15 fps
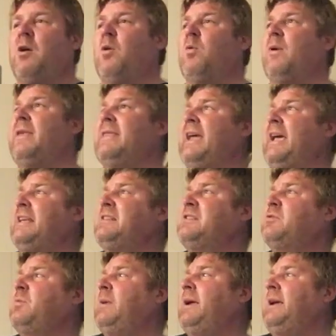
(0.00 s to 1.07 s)
when they
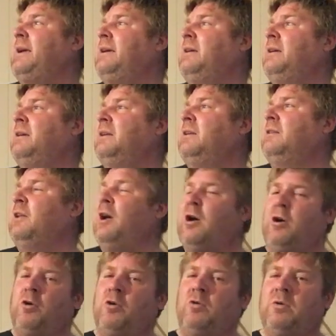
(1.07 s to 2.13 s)
swing
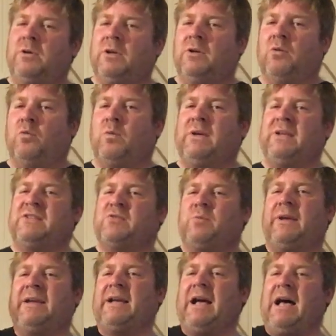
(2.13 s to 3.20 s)
low, we
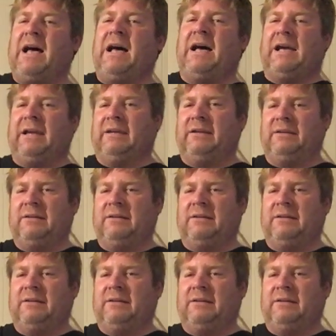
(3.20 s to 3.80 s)
swing high.